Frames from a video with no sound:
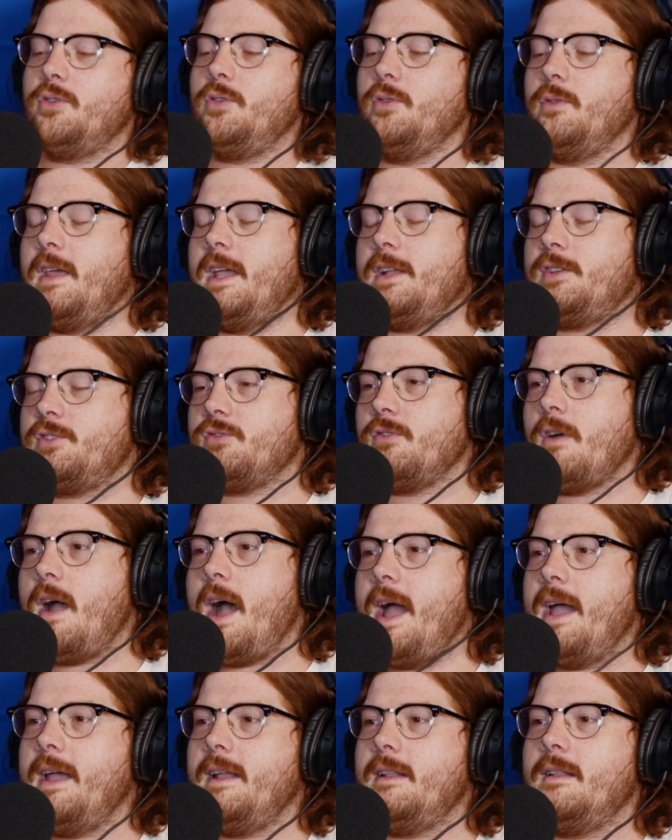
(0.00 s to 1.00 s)
Dude, they
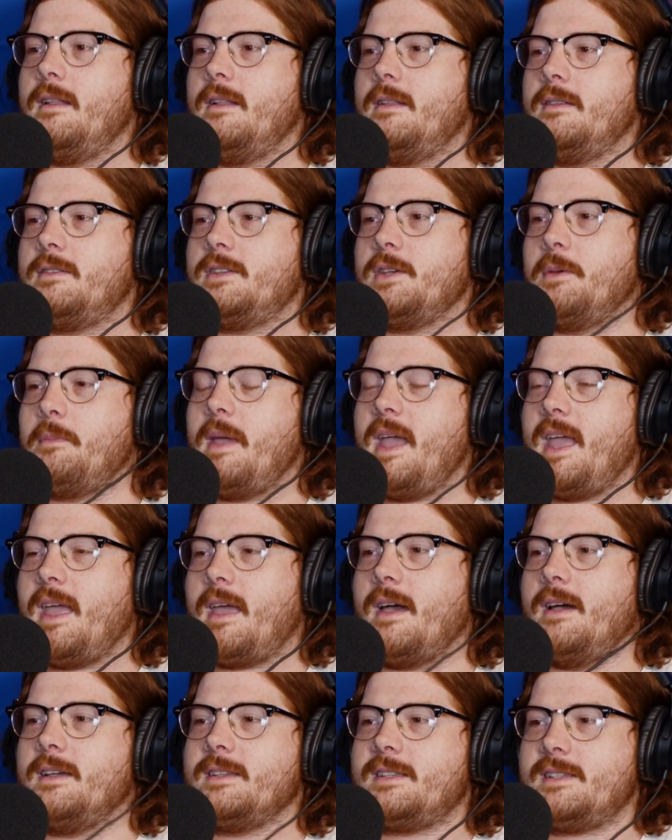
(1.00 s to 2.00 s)
tried to make
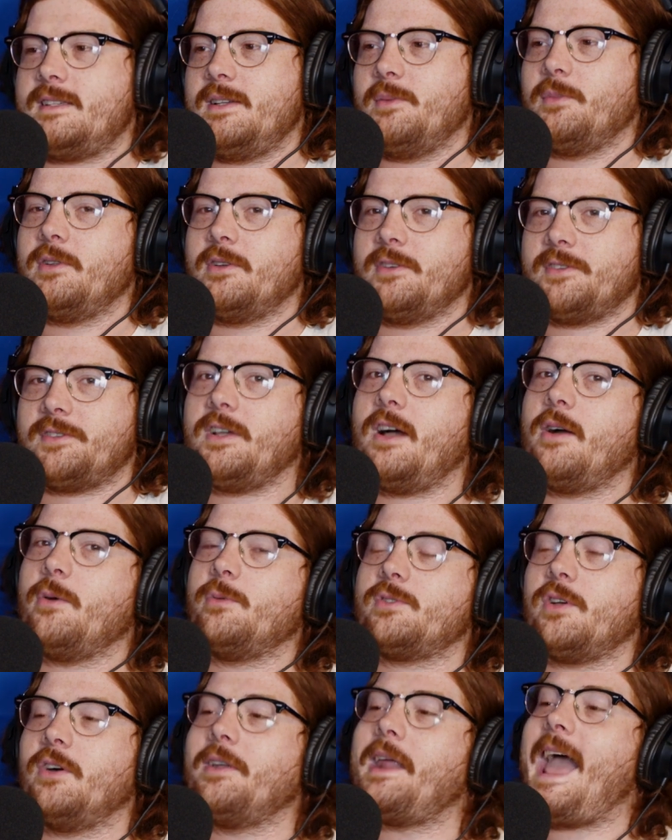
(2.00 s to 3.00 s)
a similar song. It was
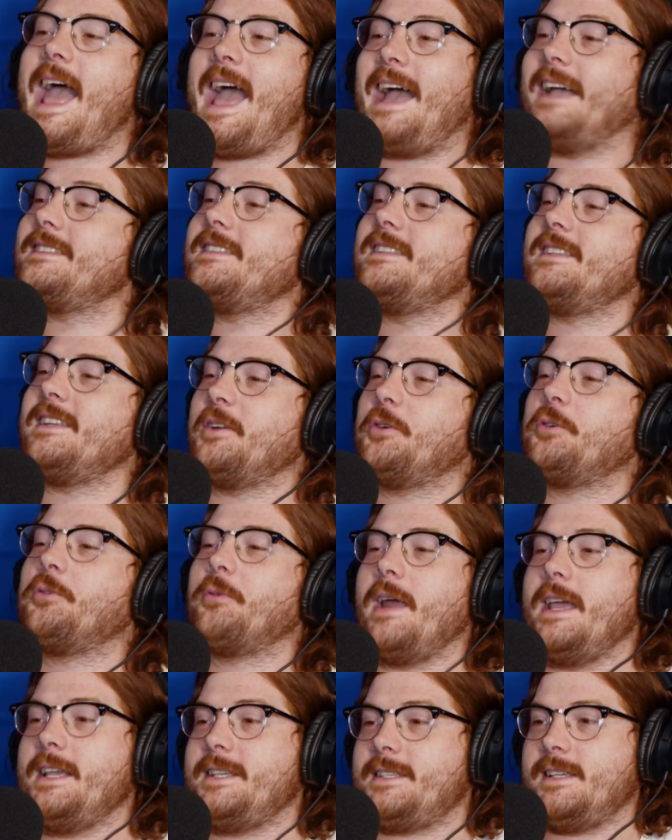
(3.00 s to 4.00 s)
called Accidental
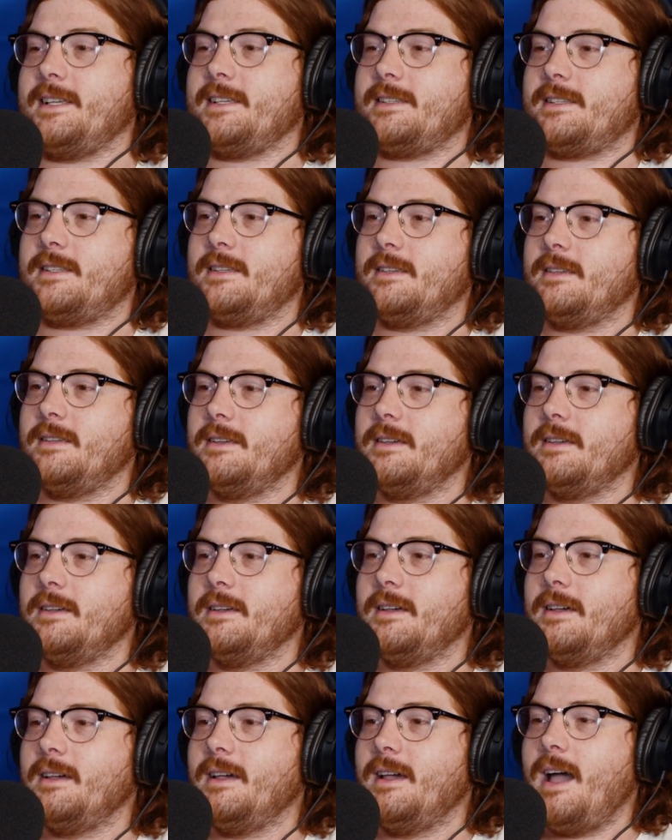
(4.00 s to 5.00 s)
Racist.
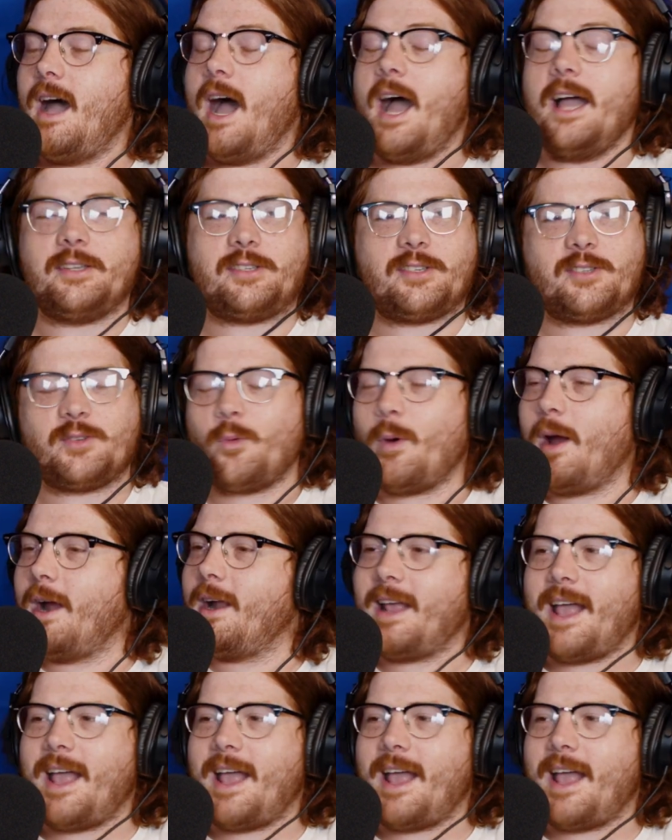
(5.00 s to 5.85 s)
I swear to